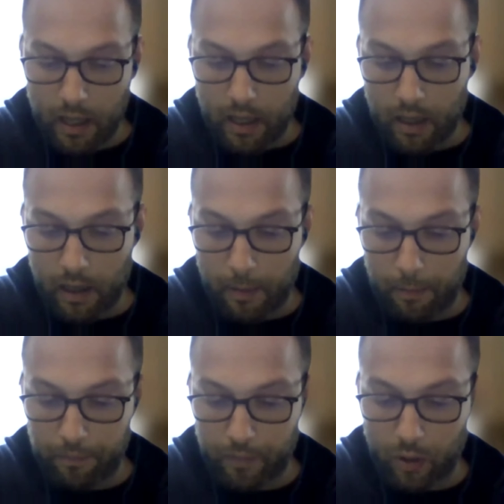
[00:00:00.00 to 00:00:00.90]

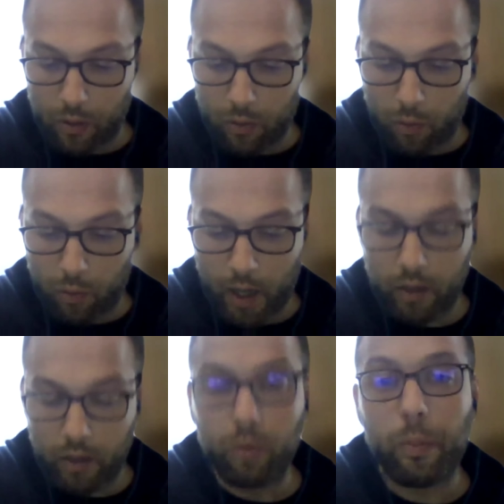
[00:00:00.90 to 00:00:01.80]
we are
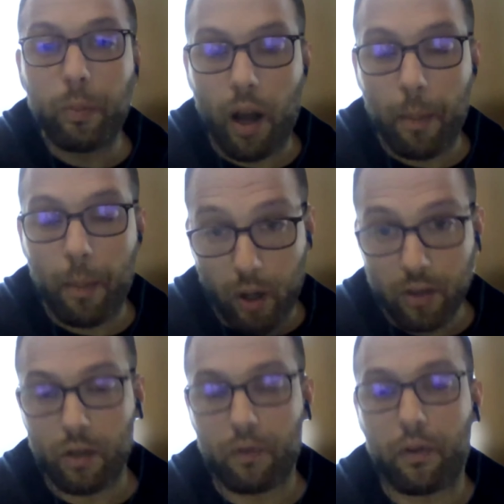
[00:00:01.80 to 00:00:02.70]
into a
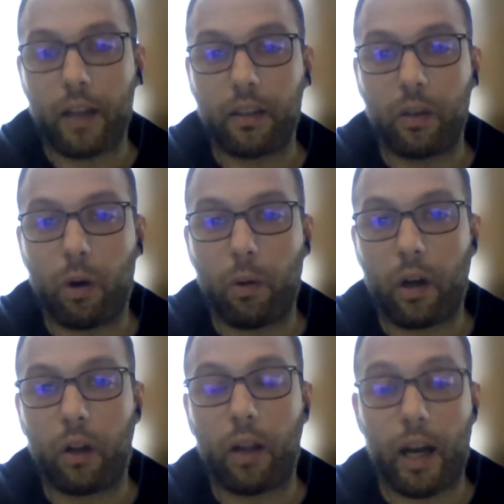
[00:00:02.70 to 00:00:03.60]
process of writing what we
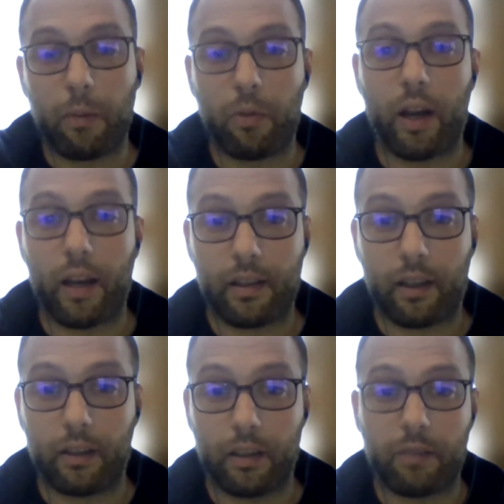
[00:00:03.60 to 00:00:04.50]
call harmonized
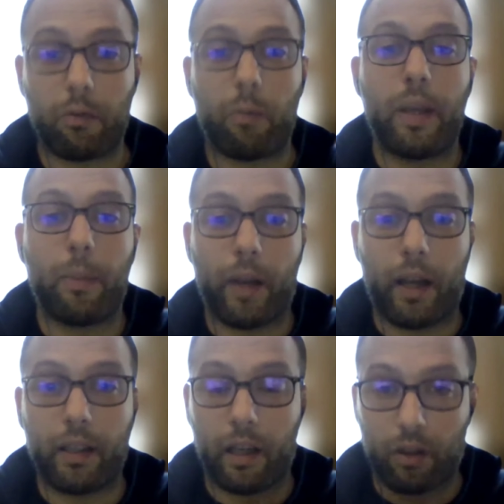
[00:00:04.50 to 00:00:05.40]
standards that will be
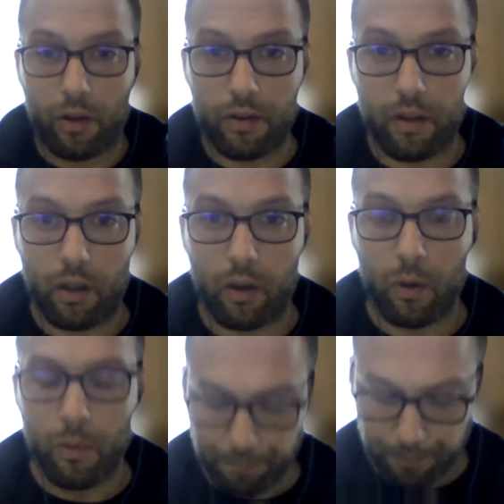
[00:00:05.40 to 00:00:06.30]
applied across the
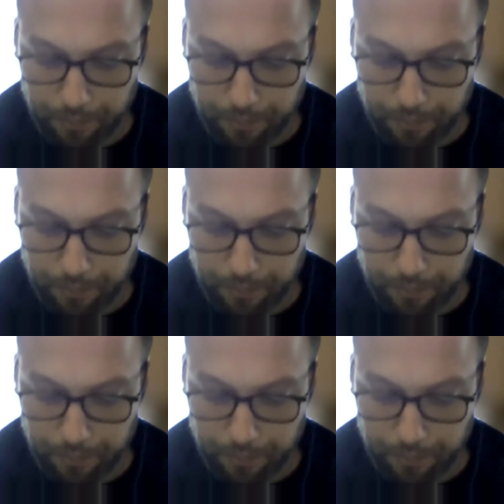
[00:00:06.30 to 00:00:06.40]
EU.